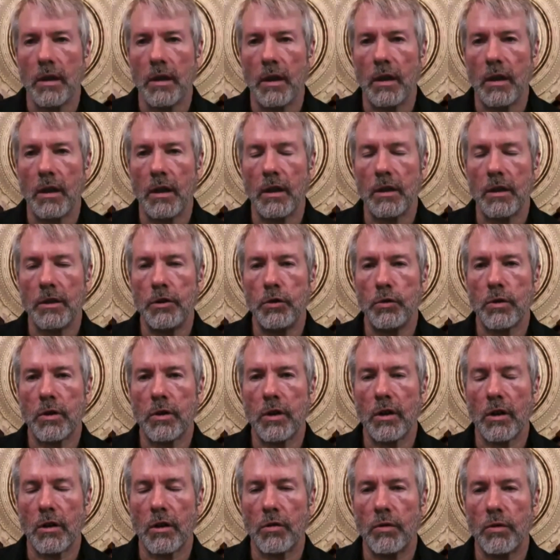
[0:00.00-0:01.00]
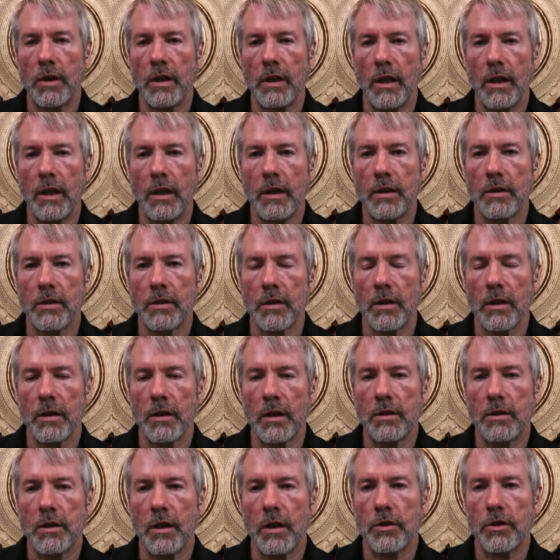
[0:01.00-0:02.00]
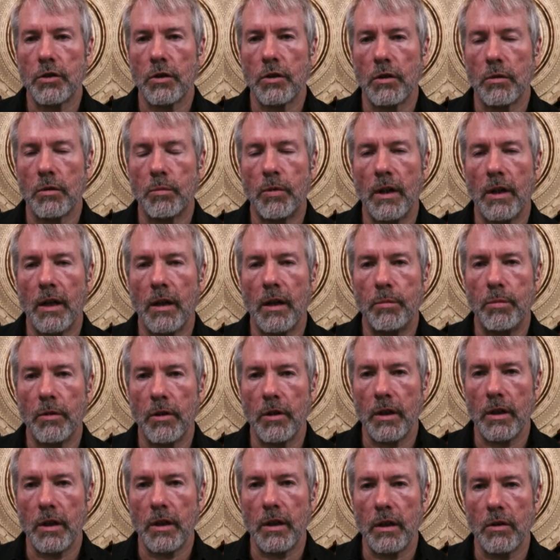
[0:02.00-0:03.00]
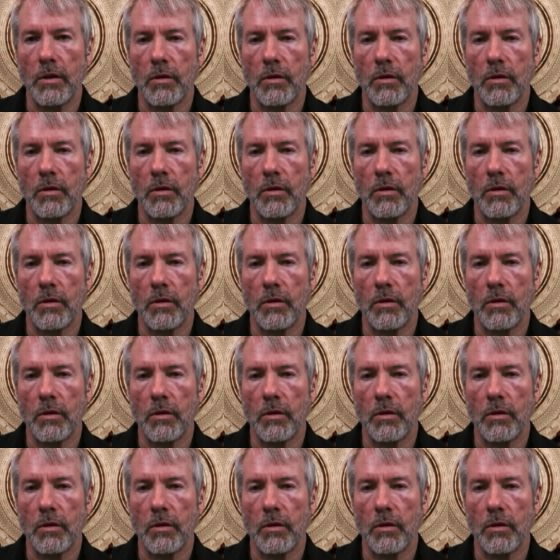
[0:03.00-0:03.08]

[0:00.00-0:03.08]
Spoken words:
you can create a digital property